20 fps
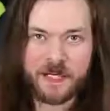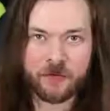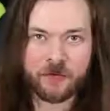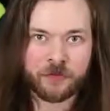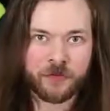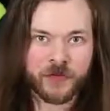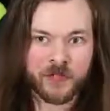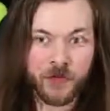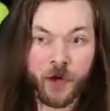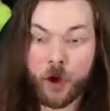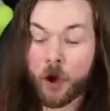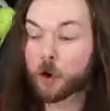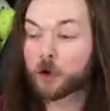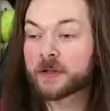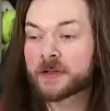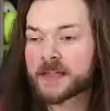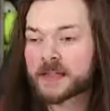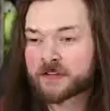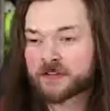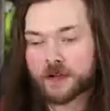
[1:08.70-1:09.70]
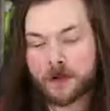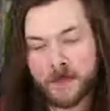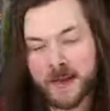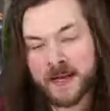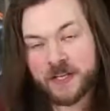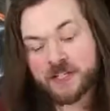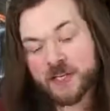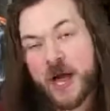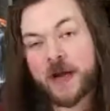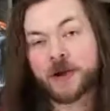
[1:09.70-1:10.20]
different, not only for
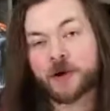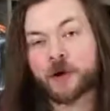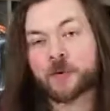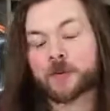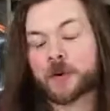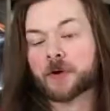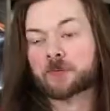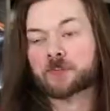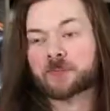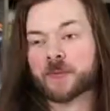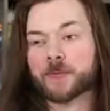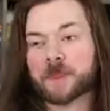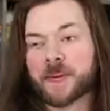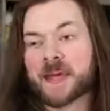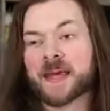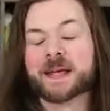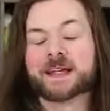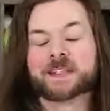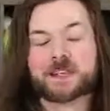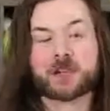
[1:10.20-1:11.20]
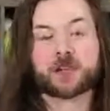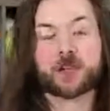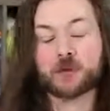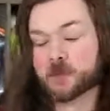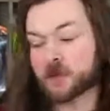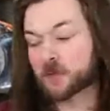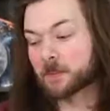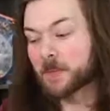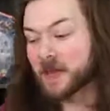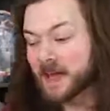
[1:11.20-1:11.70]
my channel, but for me as a
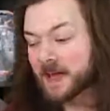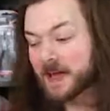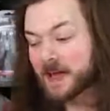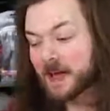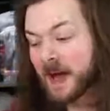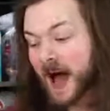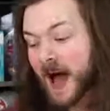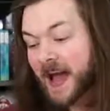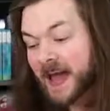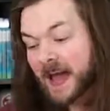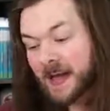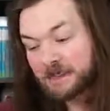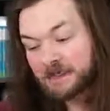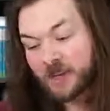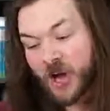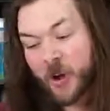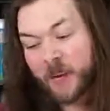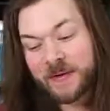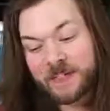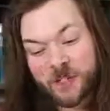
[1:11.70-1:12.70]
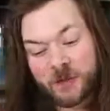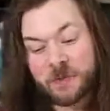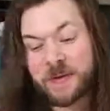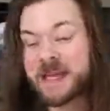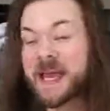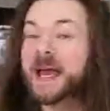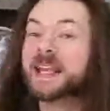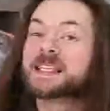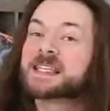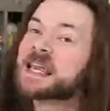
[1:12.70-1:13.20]
human being. I am going to
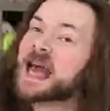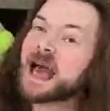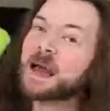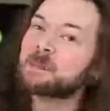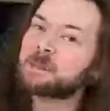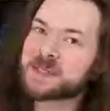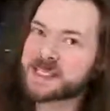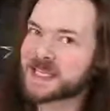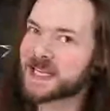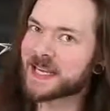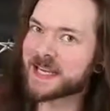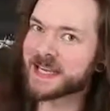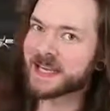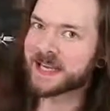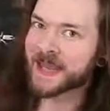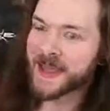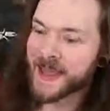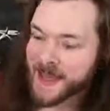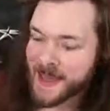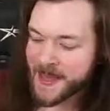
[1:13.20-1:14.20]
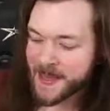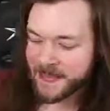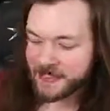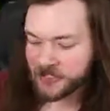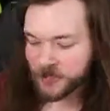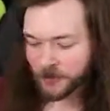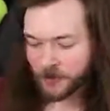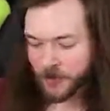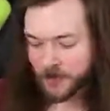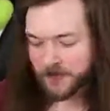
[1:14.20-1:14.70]
be attempting
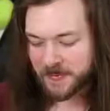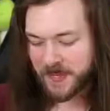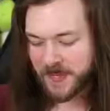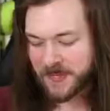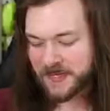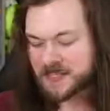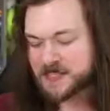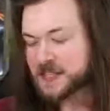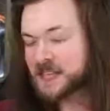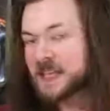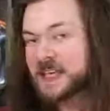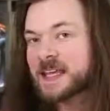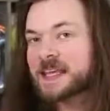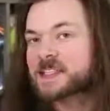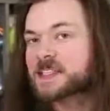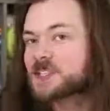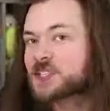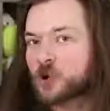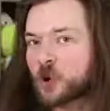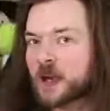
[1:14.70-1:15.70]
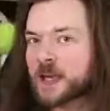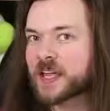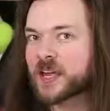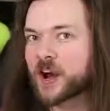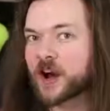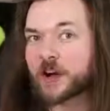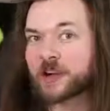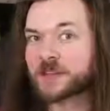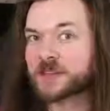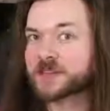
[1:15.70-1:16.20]
to replace these
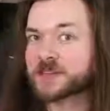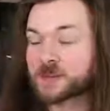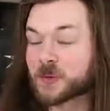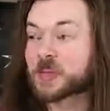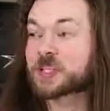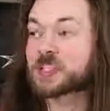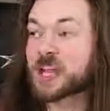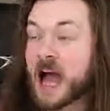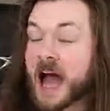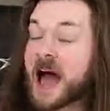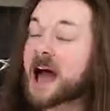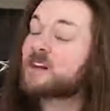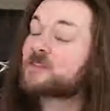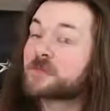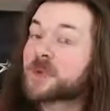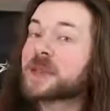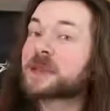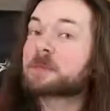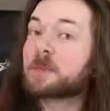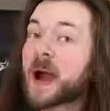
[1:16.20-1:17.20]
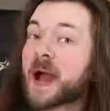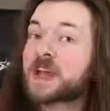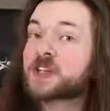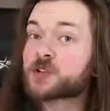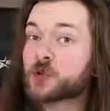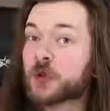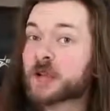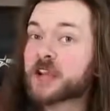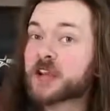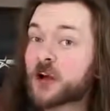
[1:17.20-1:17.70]
Joy-Cons, which have been my
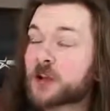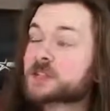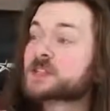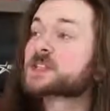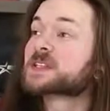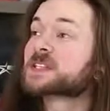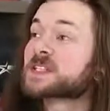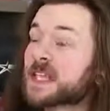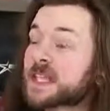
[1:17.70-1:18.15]
Joy-Cons